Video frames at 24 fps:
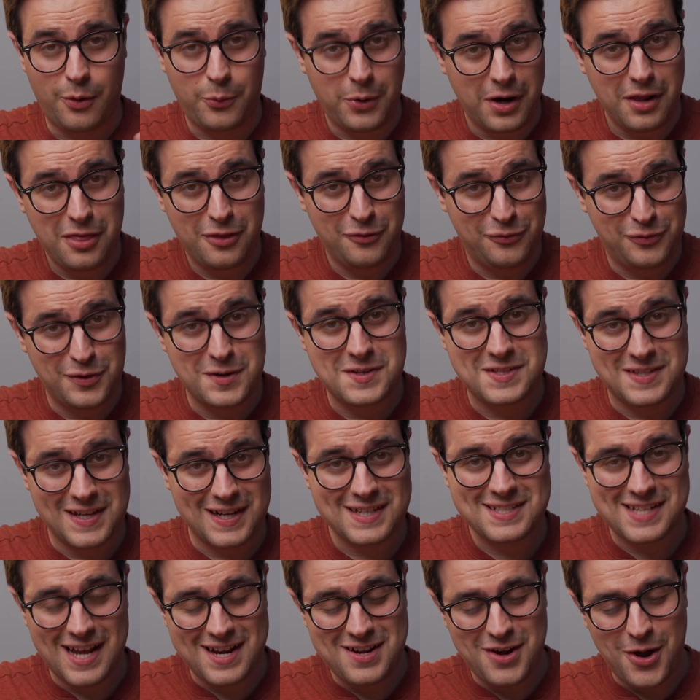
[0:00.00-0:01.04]
one of the first
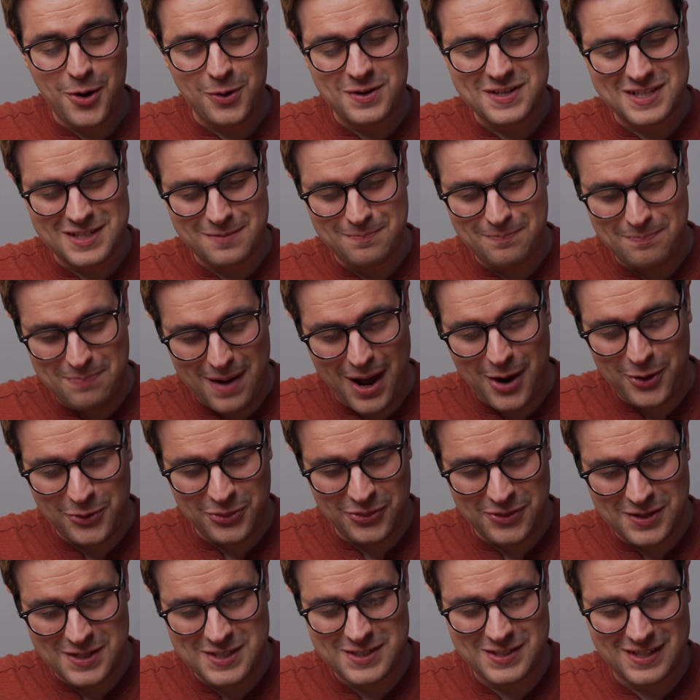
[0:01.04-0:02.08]
things I noticed
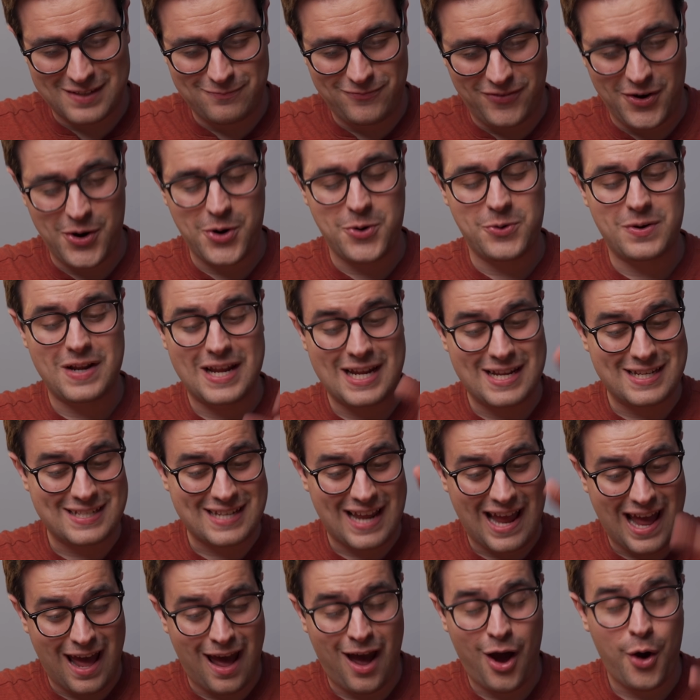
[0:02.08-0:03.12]
about this phone is
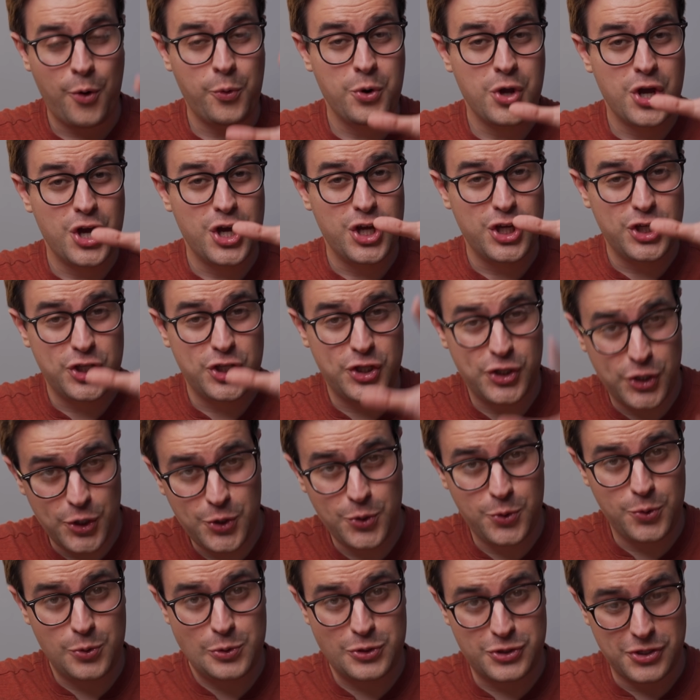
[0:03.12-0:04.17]
how
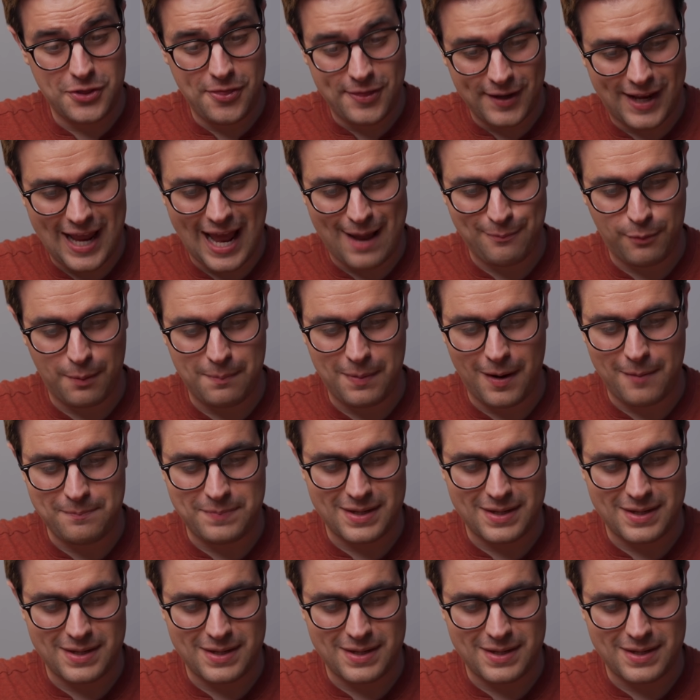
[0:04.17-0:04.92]
huge the camera bump